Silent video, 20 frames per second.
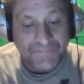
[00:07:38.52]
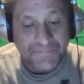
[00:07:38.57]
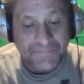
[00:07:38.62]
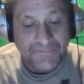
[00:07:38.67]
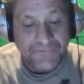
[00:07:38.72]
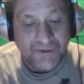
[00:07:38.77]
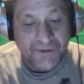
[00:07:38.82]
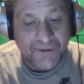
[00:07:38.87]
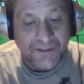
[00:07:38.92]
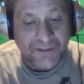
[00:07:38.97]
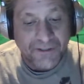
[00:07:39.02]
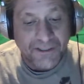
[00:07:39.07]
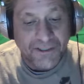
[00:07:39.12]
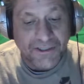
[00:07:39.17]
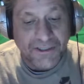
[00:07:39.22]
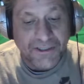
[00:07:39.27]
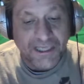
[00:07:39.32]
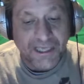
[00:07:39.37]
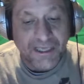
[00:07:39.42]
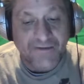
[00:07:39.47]
Feelings
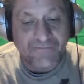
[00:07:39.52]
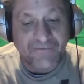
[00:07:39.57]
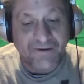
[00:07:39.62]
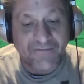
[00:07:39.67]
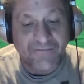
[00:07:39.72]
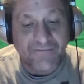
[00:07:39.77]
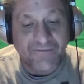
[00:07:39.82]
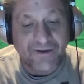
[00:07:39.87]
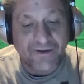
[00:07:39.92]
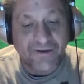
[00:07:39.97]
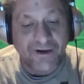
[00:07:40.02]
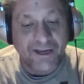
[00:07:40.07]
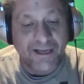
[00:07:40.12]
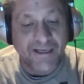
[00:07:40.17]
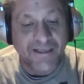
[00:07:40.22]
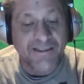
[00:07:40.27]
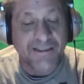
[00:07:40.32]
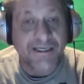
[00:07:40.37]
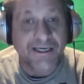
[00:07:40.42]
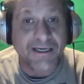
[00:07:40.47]
such as envy, fear,
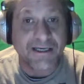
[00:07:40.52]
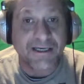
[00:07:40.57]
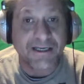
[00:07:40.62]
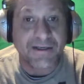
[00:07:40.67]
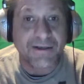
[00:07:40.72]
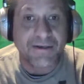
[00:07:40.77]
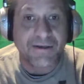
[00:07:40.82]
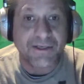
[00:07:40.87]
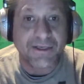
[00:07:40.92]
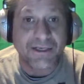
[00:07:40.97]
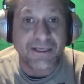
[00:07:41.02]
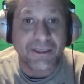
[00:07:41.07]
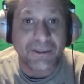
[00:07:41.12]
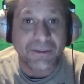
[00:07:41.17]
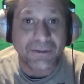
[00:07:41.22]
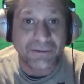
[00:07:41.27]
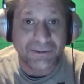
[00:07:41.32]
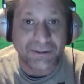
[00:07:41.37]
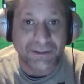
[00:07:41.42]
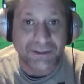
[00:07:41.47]
anxiety, or
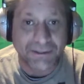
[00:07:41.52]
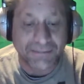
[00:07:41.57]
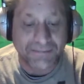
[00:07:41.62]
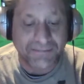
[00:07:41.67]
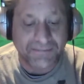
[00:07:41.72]
guilt.